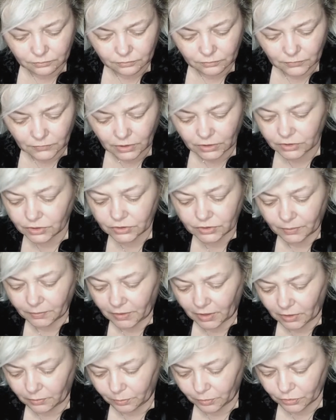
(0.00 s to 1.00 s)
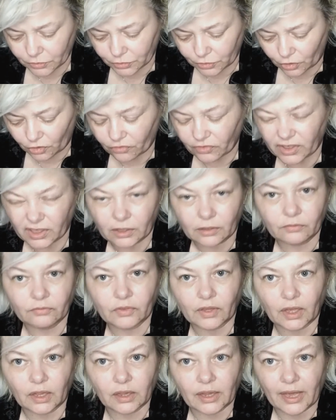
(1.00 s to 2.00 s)
It's some kind of preservative.
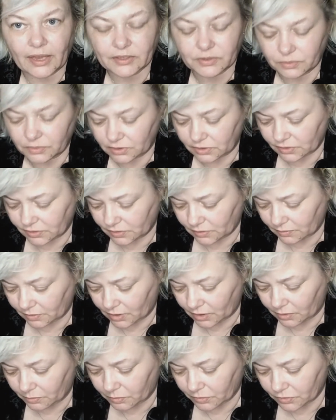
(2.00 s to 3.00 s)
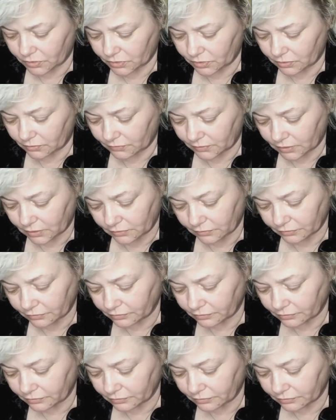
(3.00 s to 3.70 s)
That last one is some kind of preservative.